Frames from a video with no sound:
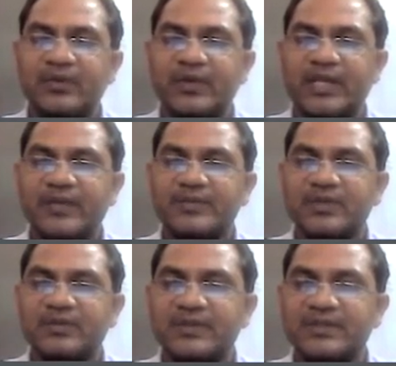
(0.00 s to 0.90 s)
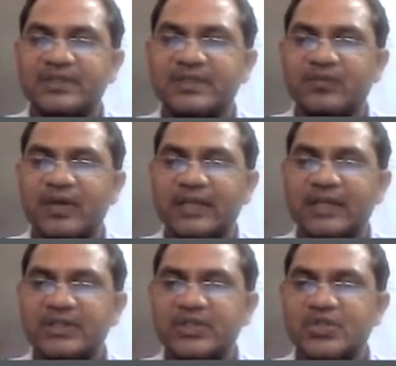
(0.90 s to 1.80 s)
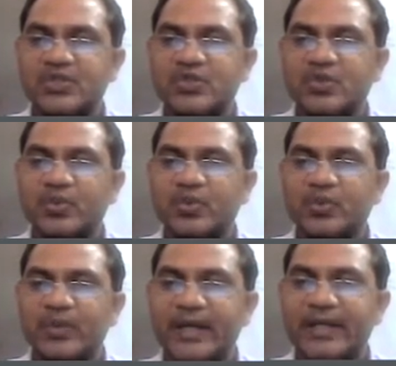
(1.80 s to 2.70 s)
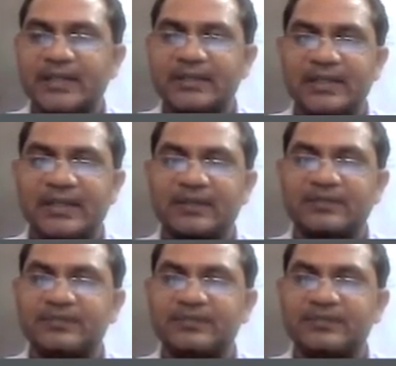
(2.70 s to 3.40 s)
you can observe this is 1, 2, and 3.